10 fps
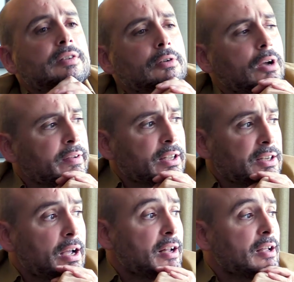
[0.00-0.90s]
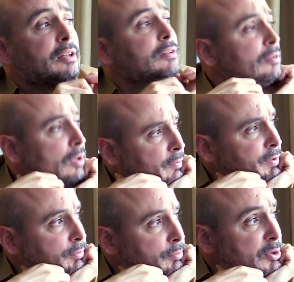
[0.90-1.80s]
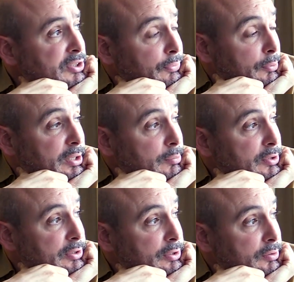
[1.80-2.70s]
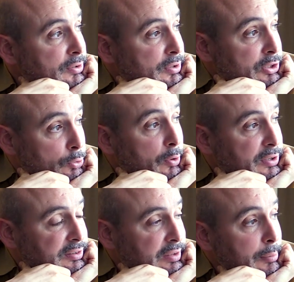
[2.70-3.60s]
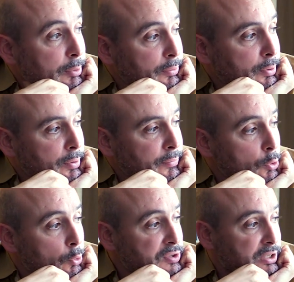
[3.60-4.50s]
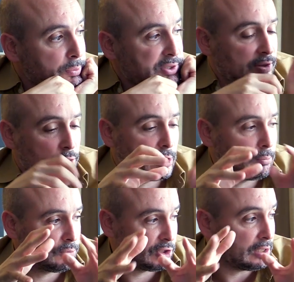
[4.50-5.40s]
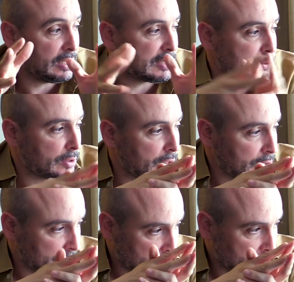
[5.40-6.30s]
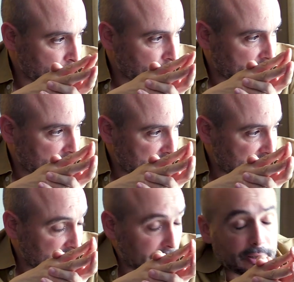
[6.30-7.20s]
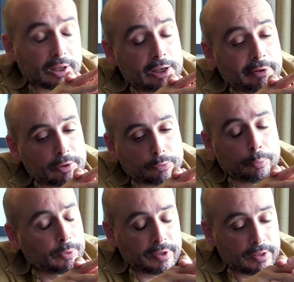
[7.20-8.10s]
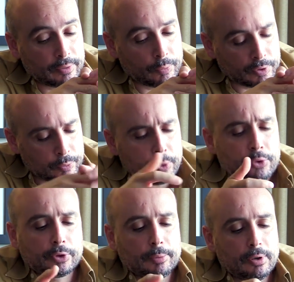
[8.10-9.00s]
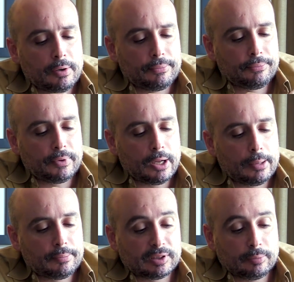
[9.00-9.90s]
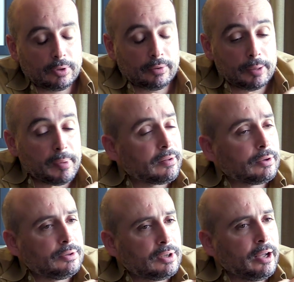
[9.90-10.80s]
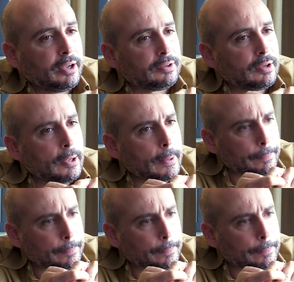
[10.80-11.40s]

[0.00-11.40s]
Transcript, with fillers: So I think, and I think the strongest element of a haunting was this dream Sheila has where just to clear out the wardrobe of her mother who died.